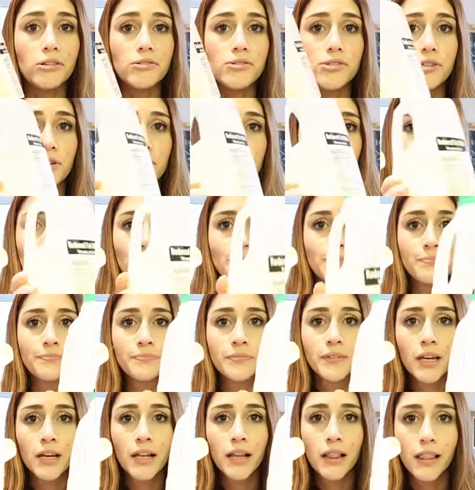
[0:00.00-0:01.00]
So
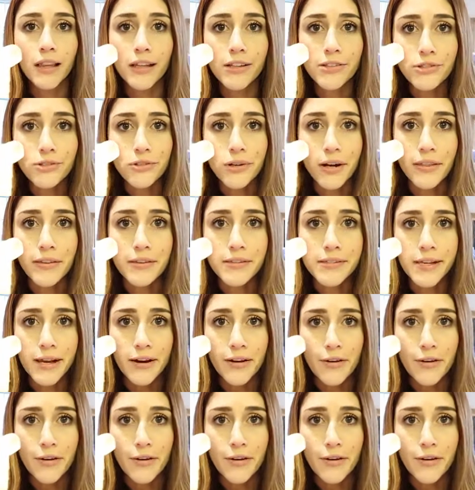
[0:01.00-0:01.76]
let's try this